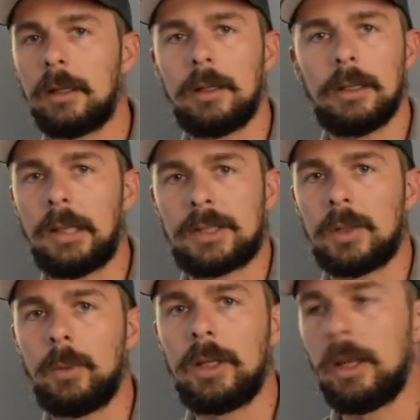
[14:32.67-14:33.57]
and less
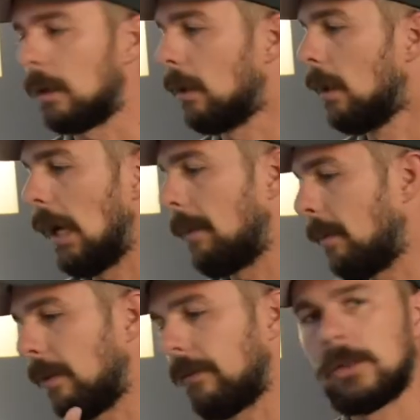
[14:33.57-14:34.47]
than a week later, I
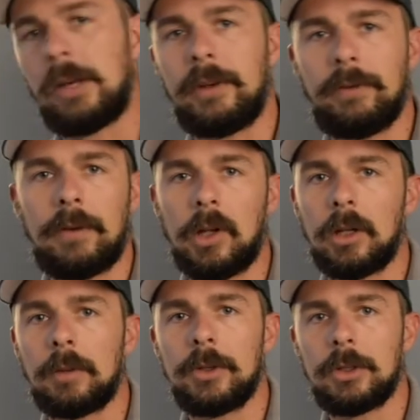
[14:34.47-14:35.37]
made my first
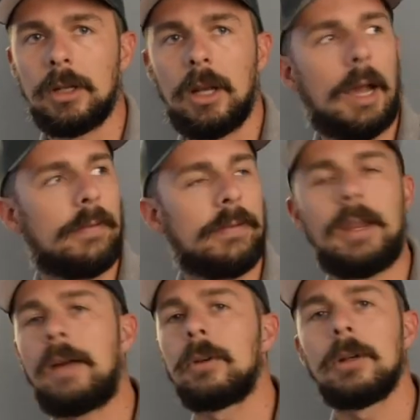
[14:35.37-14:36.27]
$75 commission. I've
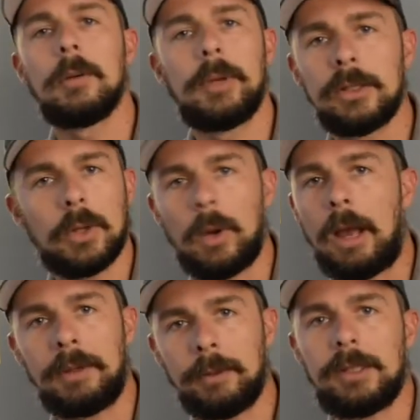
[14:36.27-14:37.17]
never been so
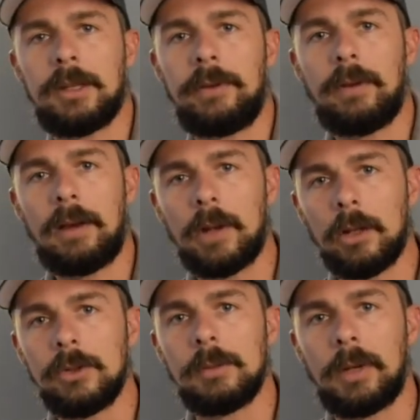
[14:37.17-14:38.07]
happy to make
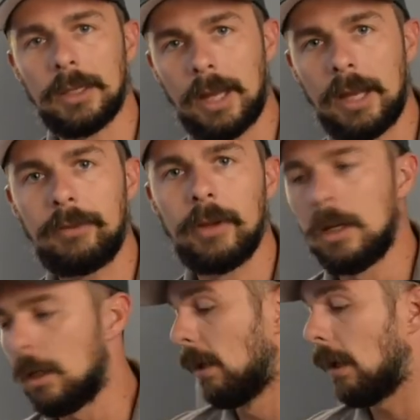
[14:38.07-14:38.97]
$75 in my life.
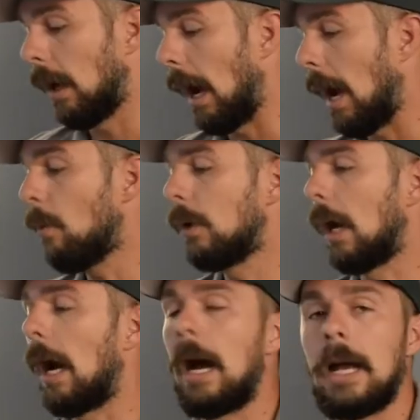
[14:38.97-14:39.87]
I would
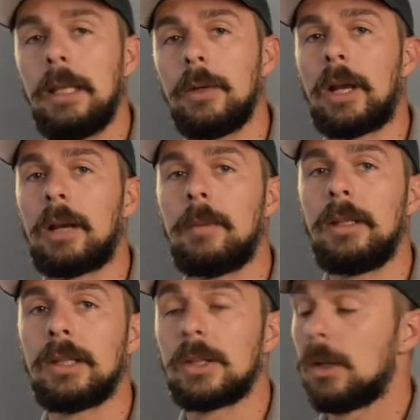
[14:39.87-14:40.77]
highly
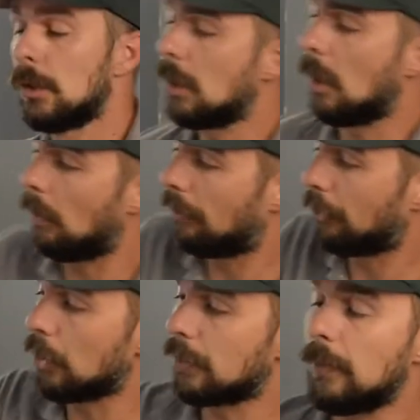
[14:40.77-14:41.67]
recommend this. So for
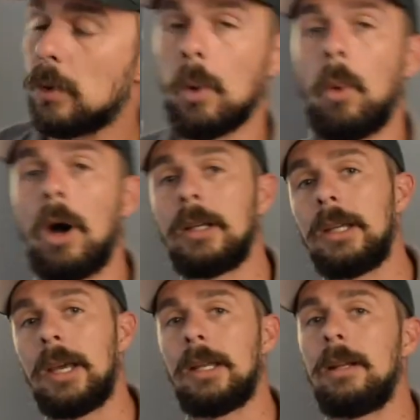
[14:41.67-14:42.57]
those of you that want to
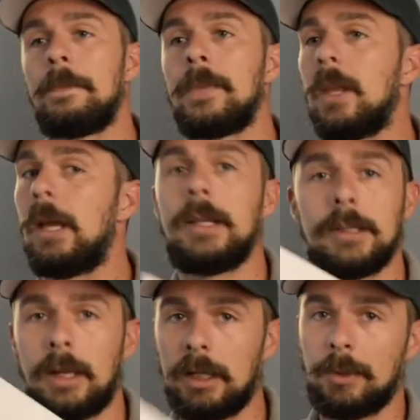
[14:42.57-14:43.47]
get it, it is
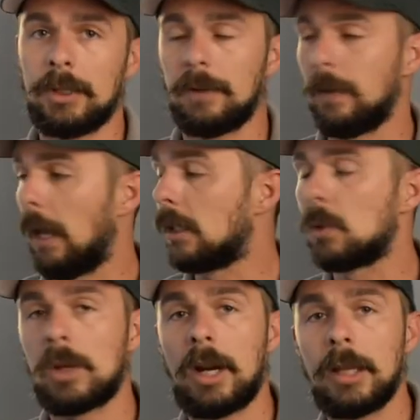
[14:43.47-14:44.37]
not expensive. And this is
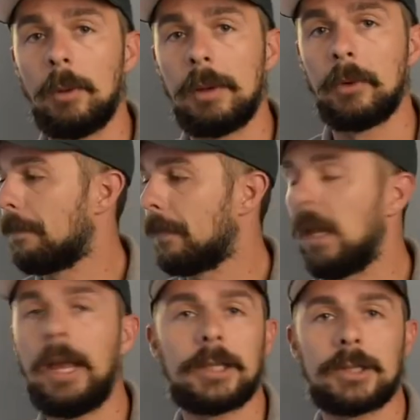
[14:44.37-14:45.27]
what I tell people.
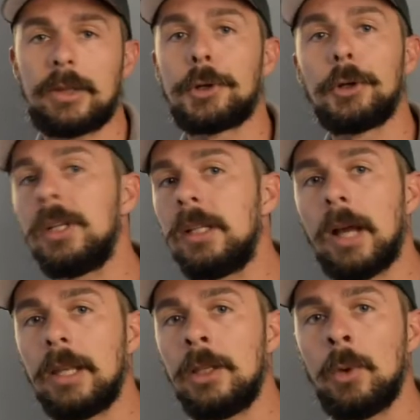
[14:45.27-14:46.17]
It's
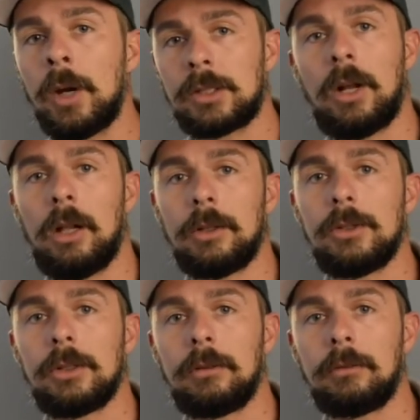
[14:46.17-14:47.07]
39 US
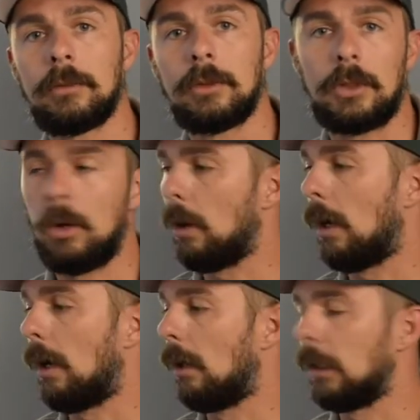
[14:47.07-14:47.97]
dollars. So
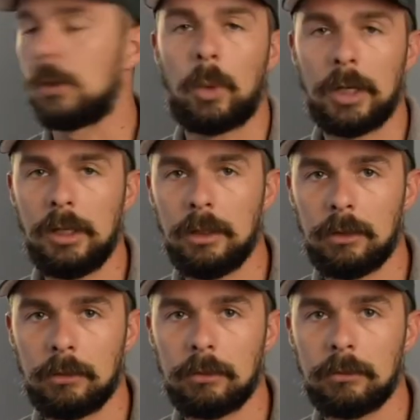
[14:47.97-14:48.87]
like 20
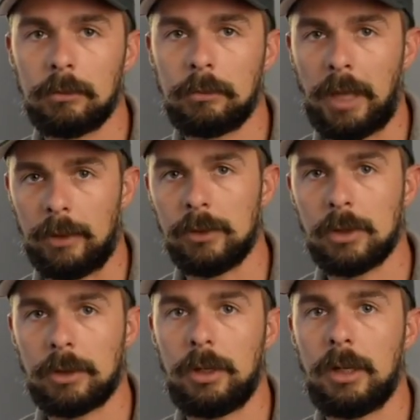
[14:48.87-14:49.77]
pounds,
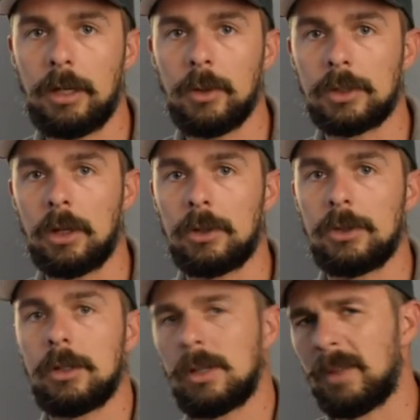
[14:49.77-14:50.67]
39 US dollars,
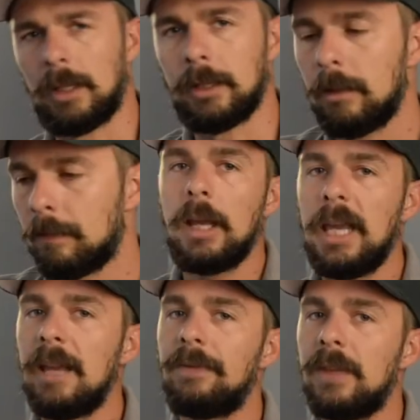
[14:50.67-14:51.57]
something like that.
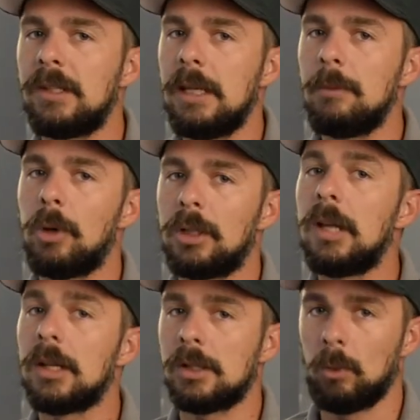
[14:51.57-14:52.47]
If this ebook
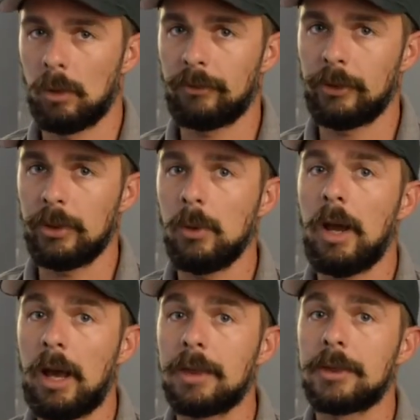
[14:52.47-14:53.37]
doesn't work for you
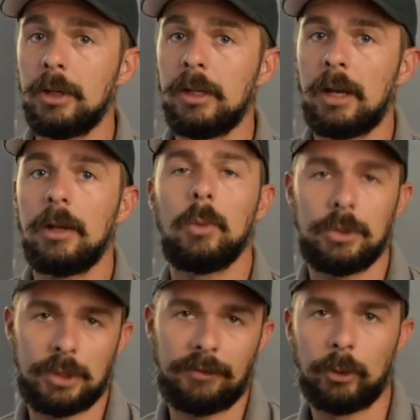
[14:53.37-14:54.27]
at 39, we'll
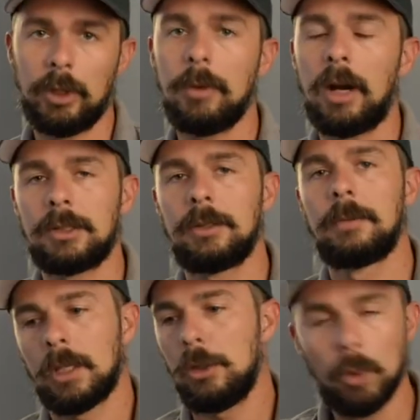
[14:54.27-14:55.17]
just say $40
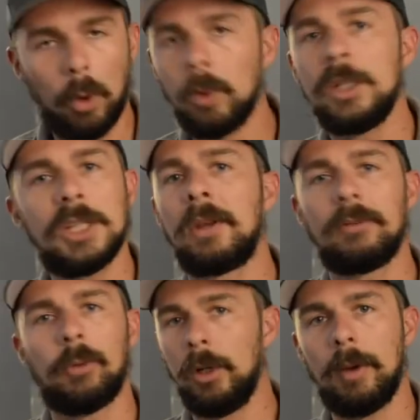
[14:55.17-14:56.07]
you only spent
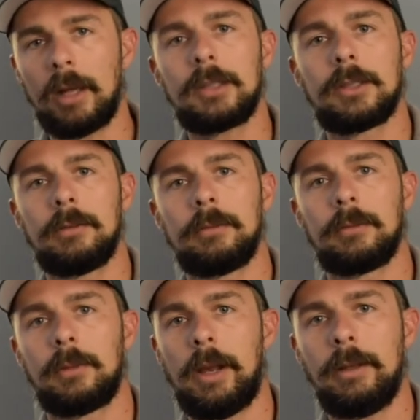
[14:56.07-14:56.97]
$40,
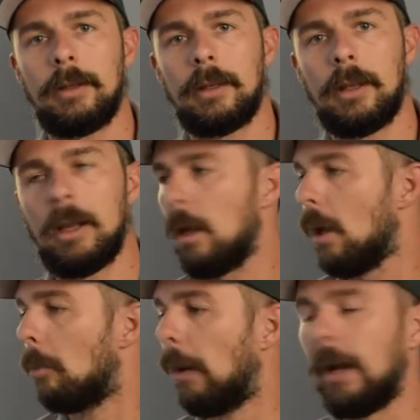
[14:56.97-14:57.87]
right?
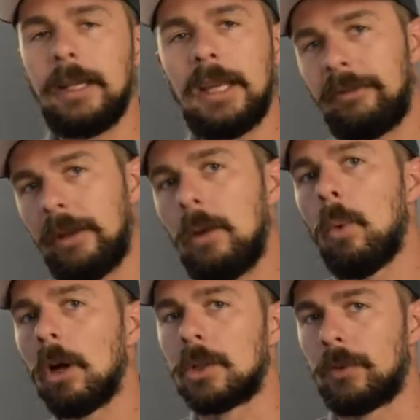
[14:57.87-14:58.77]
But if it
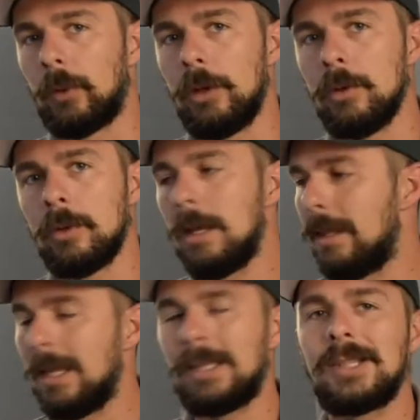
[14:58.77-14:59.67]
works for you,
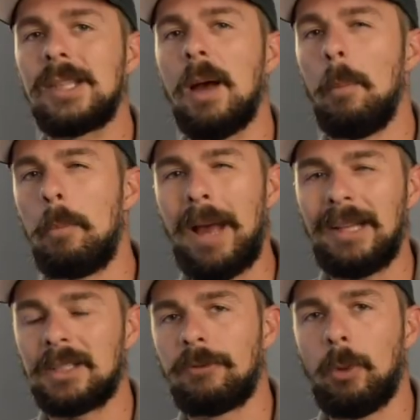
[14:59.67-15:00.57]
this is the
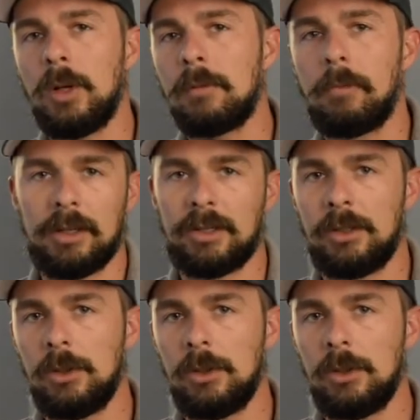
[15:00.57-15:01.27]
best $40